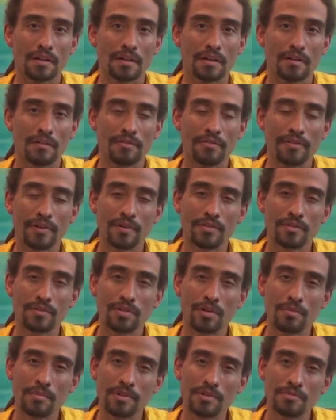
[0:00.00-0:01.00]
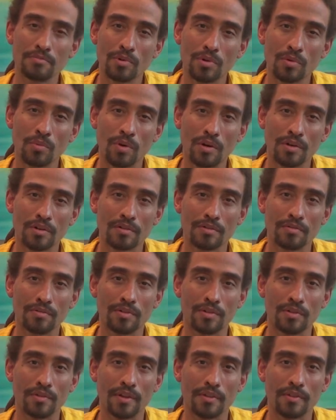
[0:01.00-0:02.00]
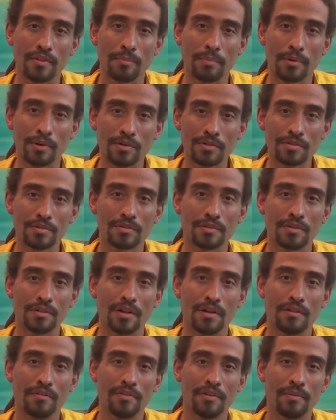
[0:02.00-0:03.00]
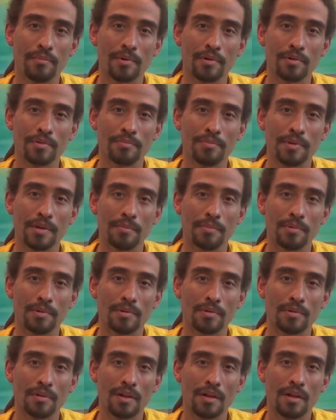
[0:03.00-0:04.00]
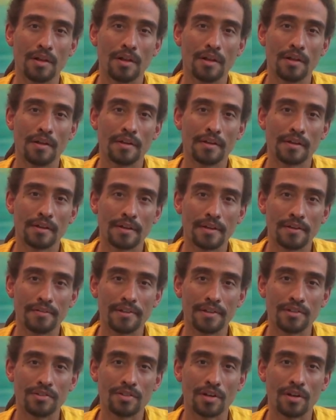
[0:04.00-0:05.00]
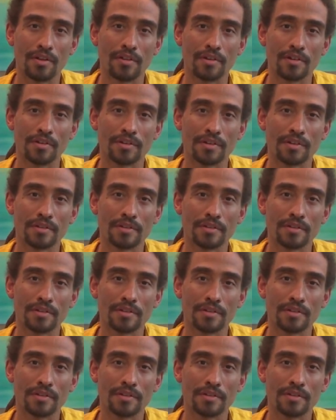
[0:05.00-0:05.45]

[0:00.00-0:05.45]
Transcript: it felt so much more wonderful than the personal love that most people give each other.